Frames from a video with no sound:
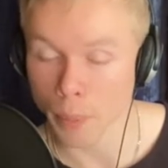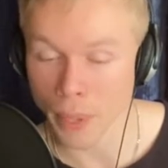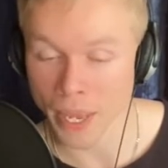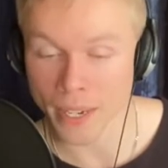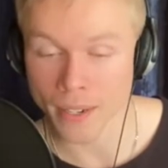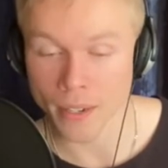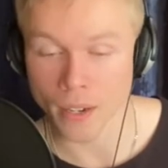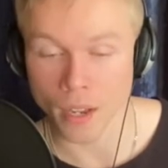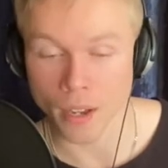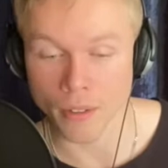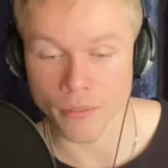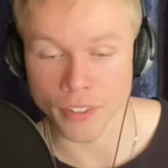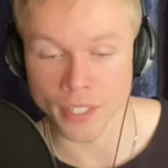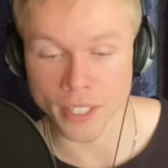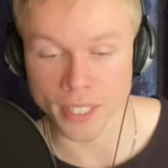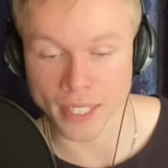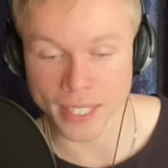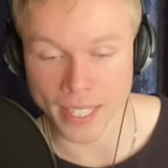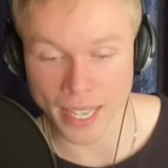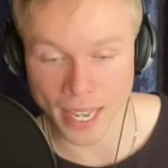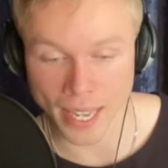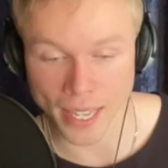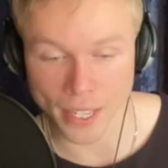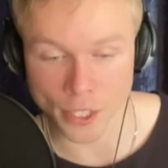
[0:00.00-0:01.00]
of
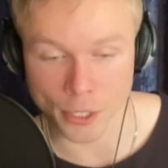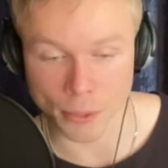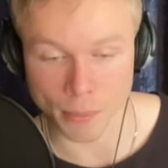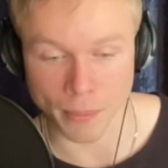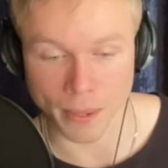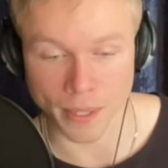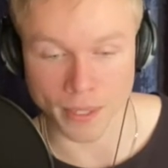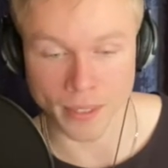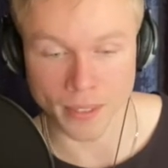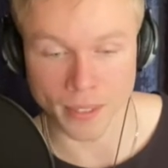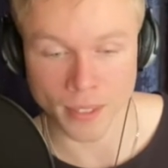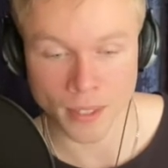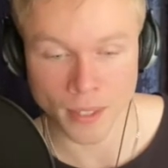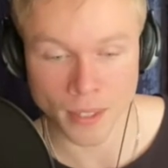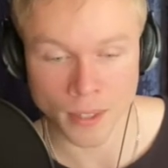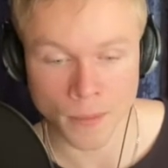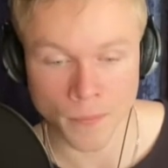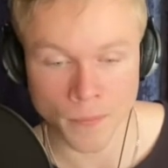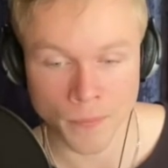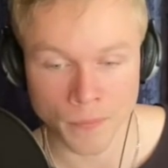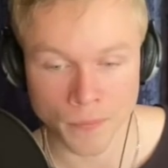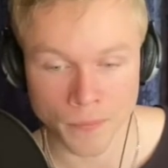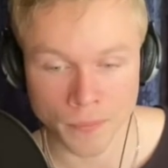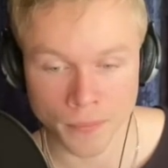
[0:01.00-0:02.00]
engagement
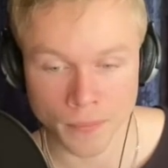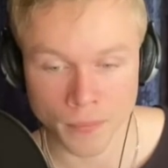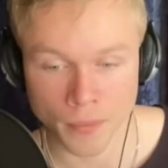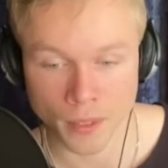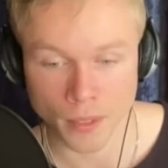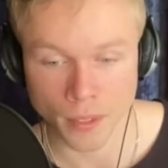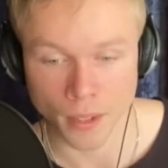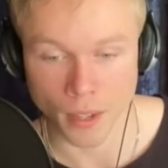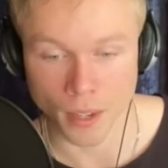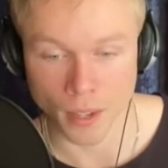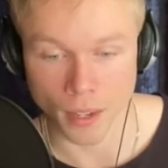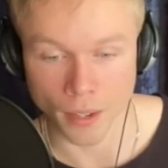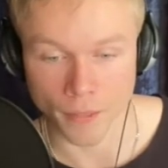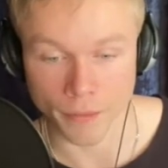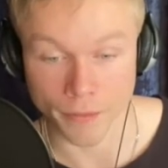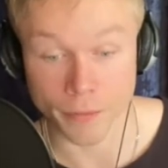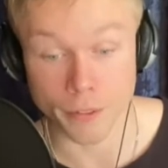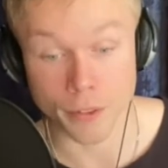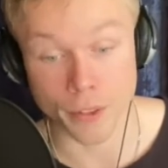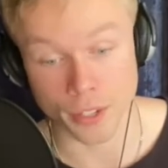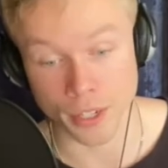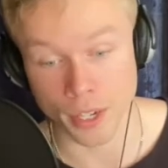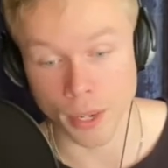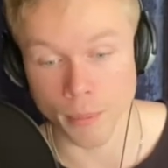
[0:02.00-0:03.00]
for
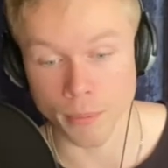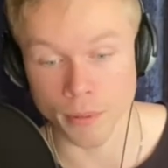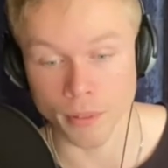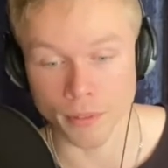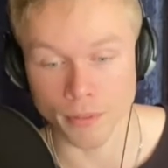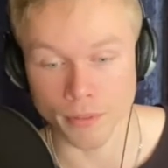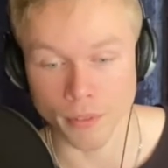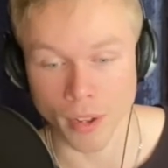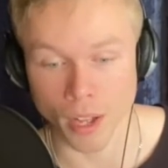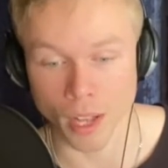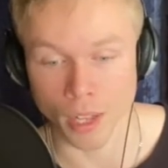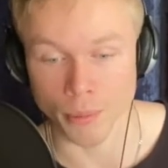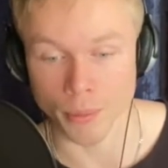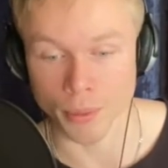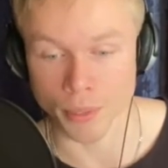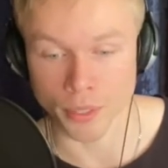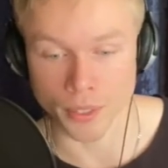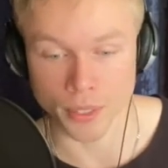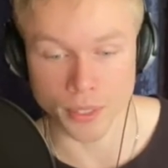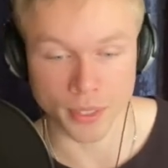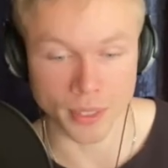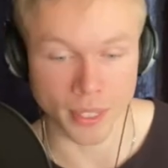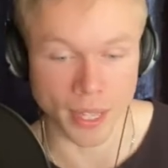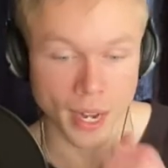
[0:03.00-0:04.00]
the number of
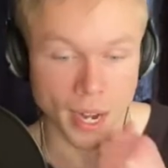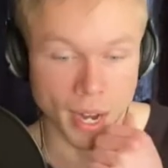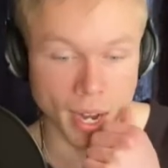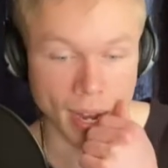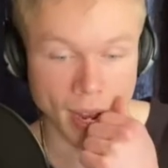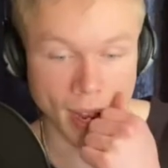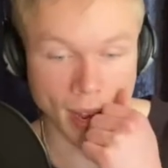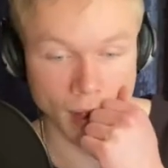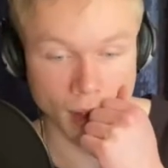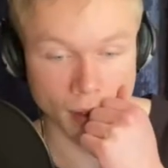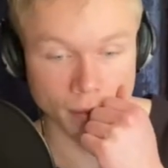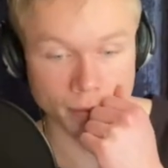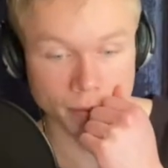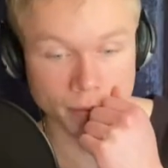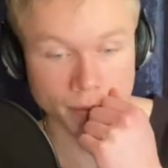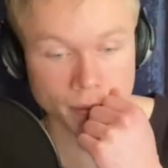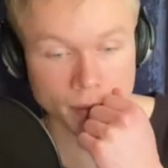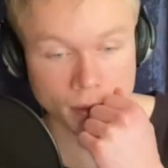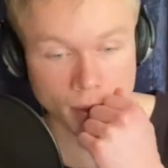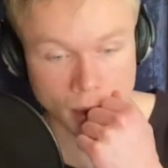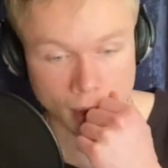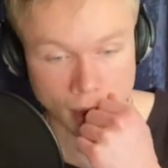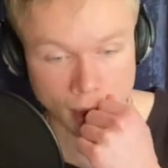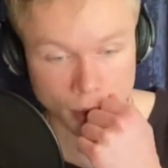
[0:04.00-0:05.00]
followers that I have
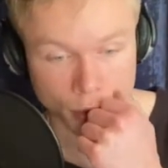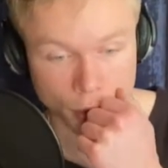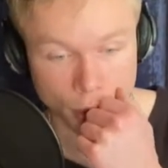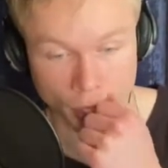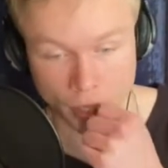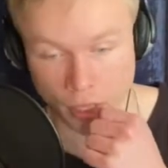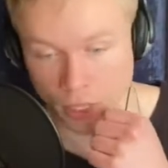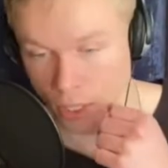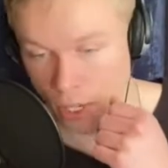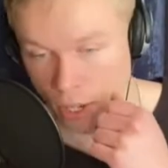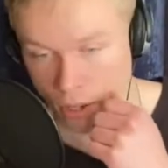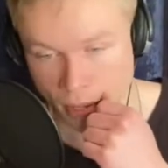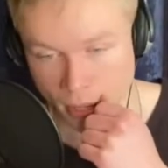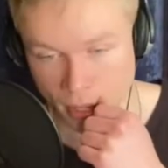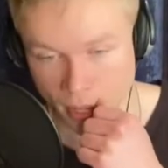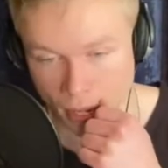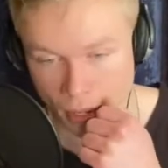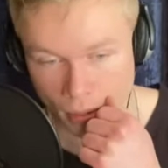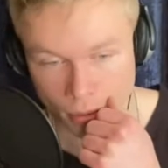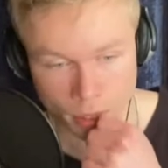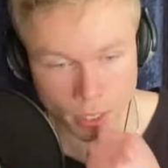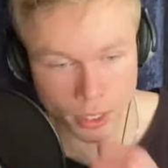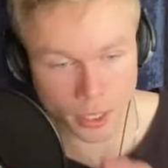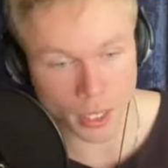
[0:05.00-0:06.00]
just starting
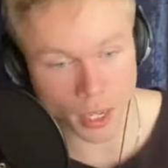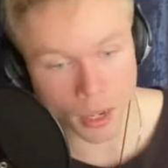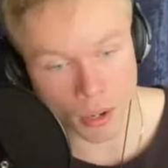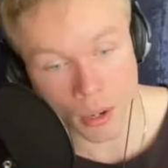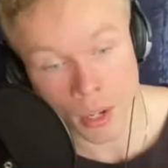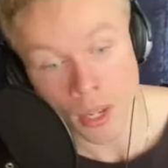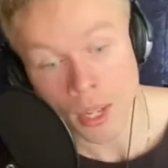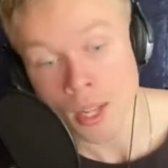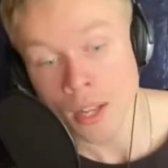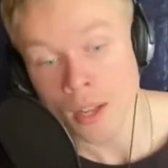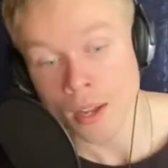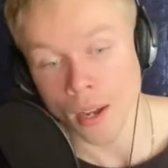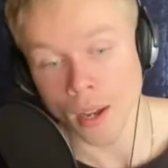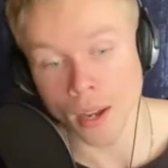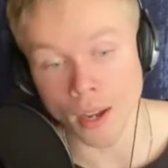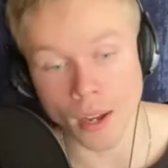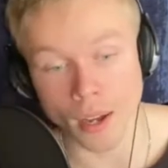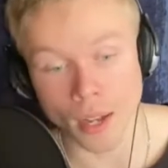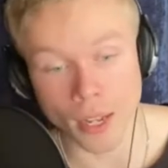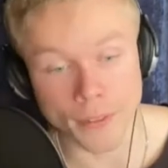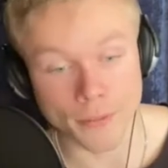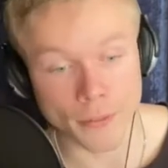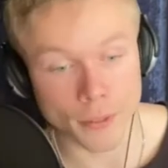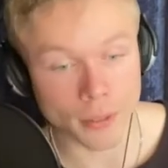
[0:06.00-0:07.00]
out. So
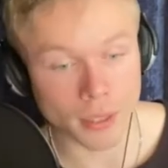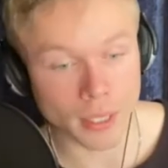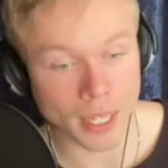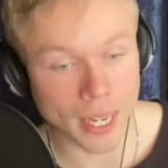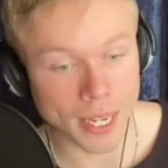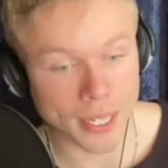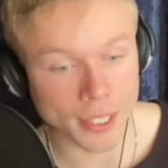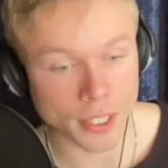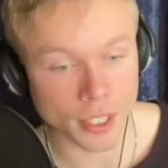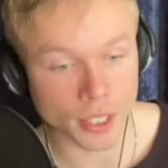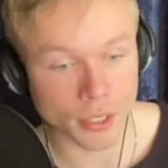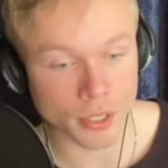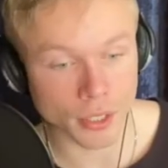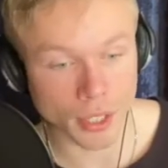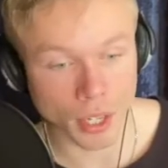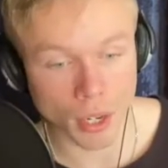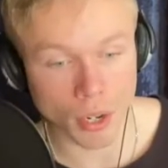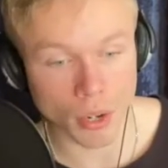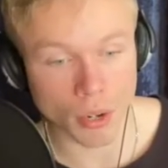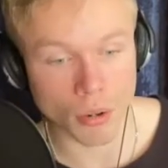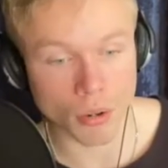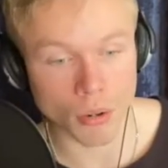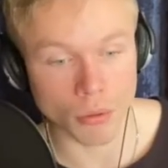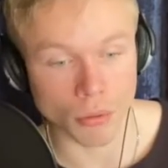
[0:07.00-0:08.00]
if you'd like to
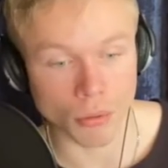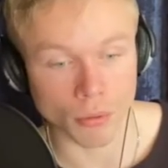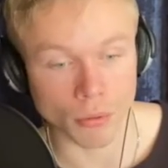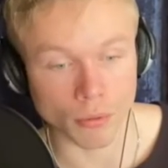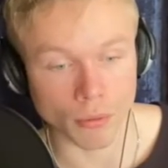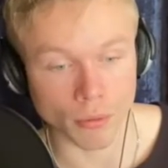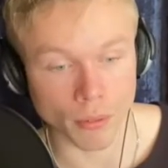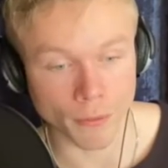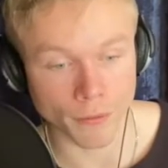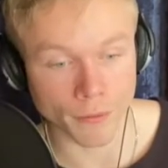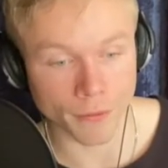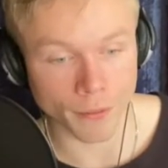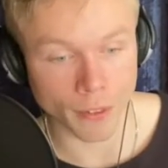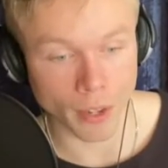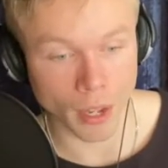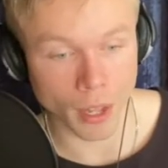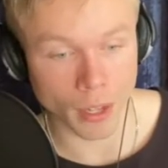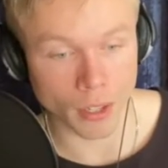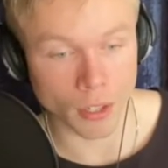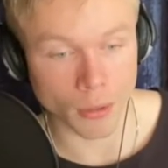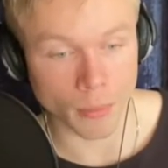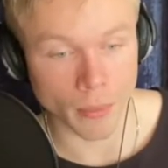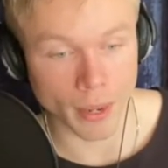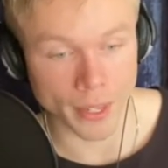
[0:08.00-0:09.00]
go
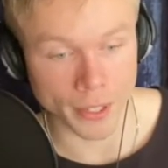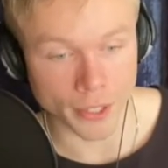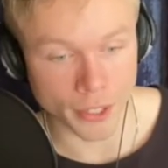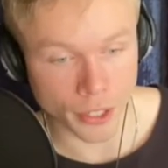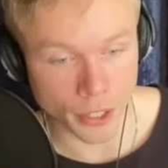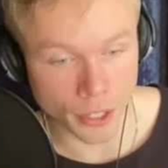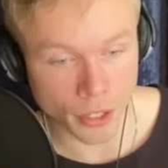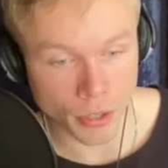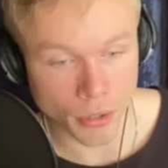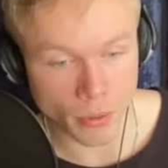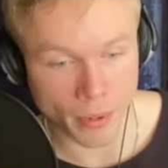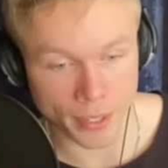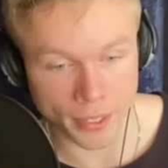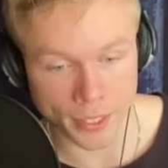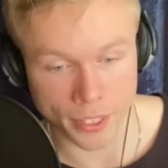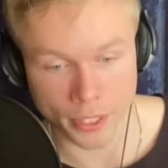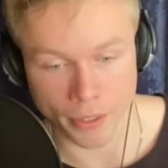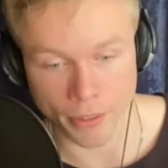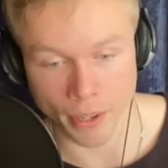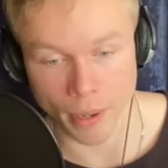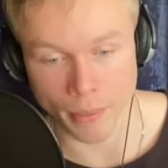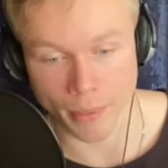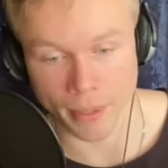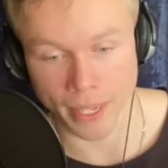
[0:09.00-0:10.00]
follow my new
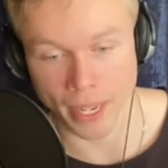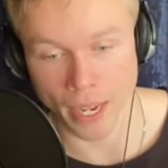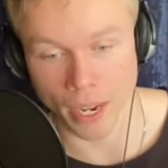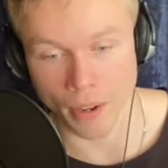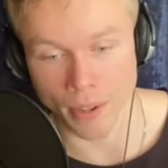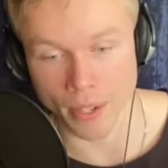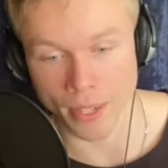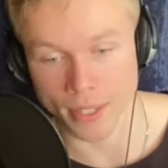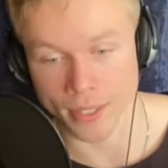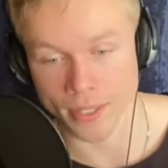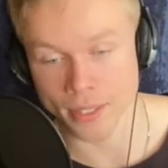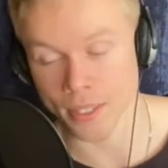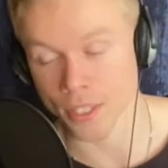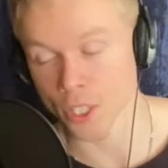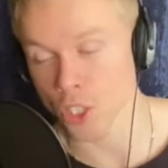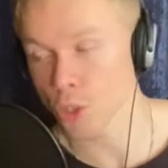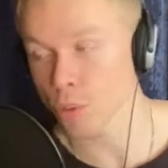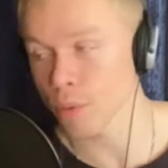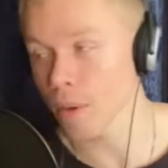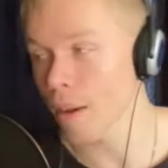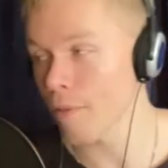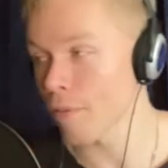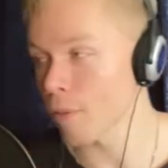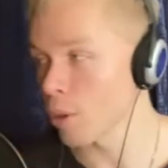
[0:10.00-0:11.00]
Instagram account, it's
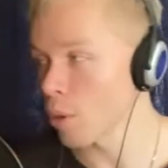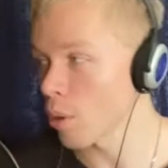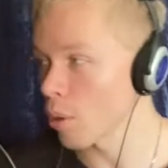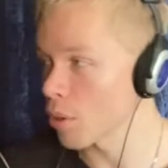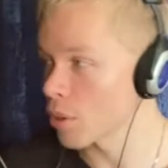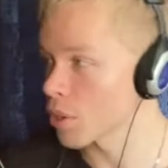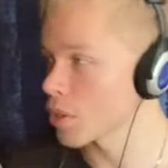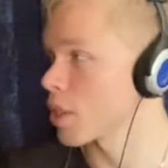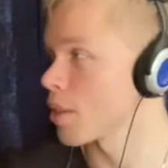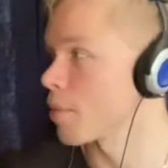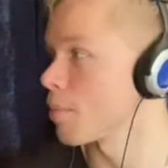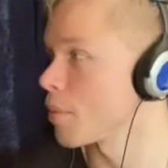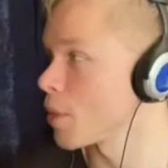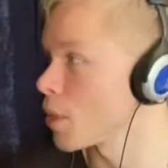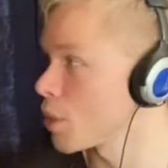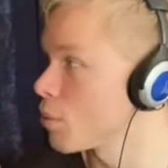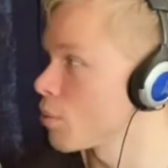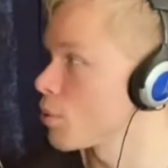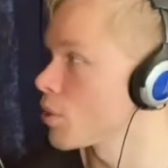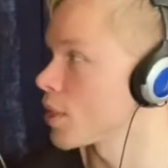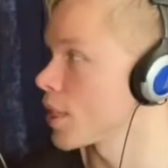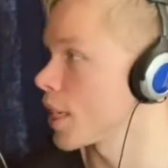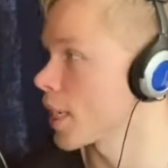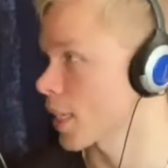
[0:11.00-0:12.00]
Trevor Ohlsen
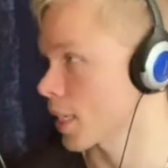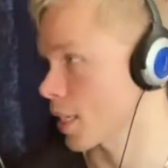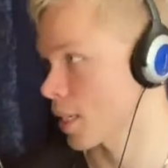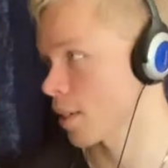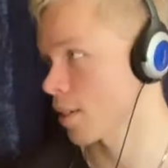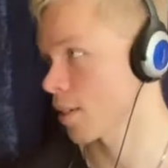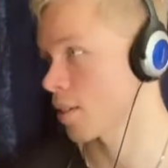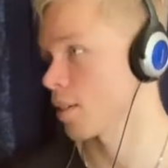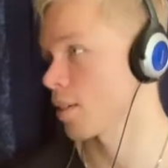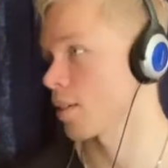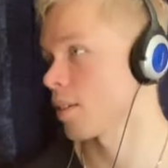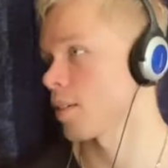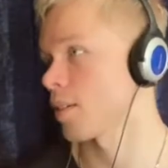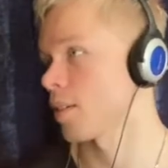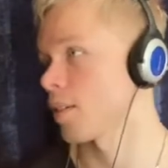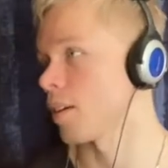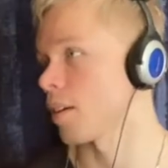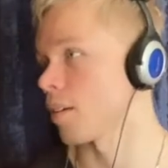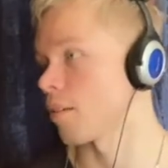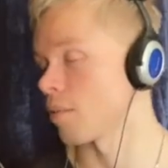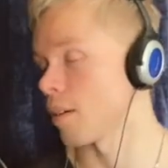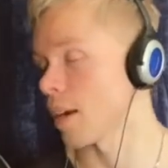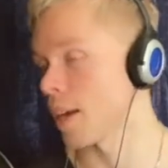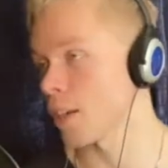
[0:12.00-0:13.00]
Music.
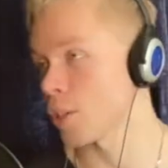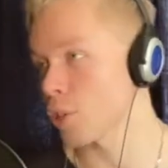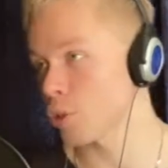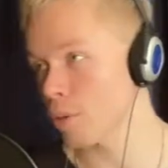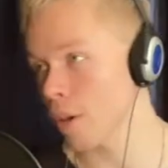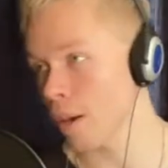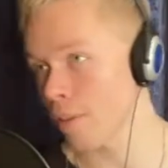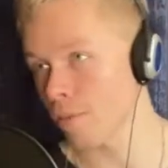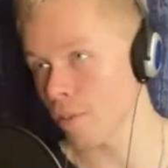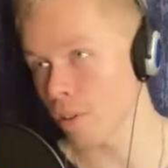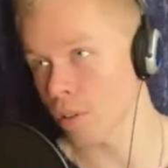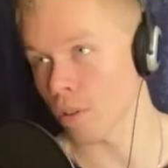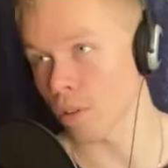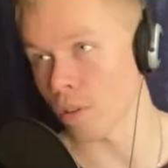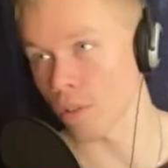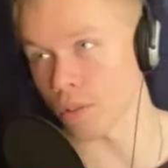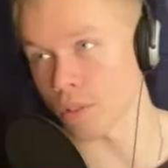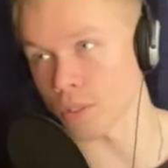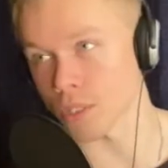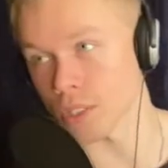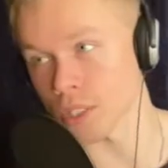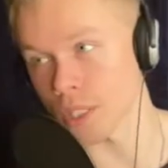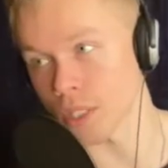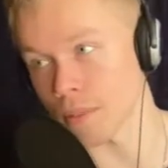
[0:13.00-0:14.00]
All right, Trevor
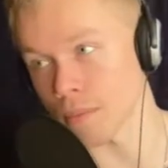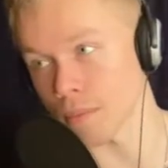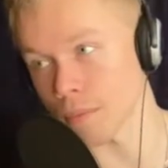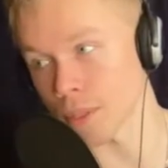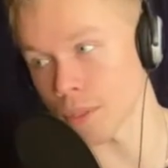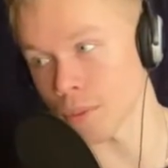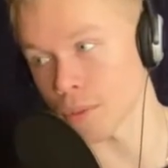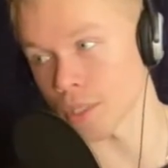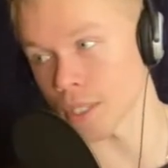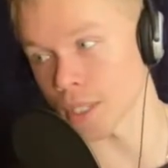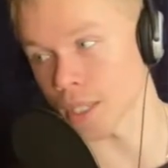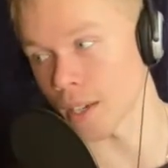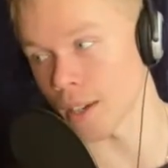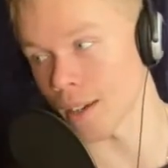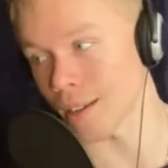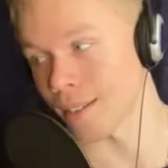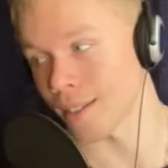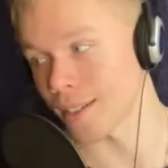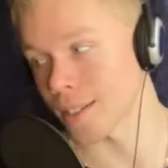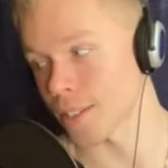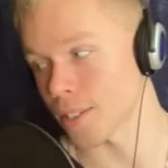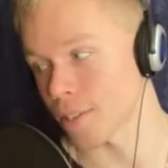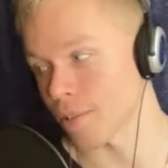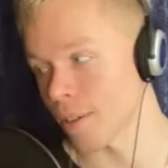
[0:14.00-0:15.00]
Ohlsen Music on
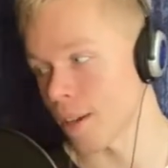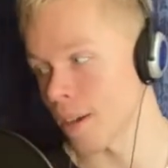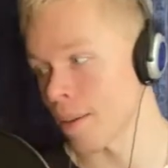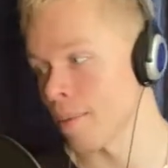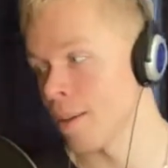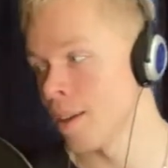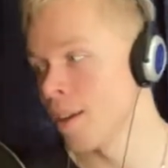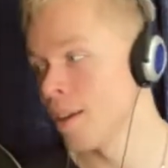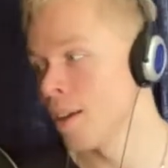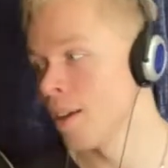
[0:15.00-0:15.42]
Instagram.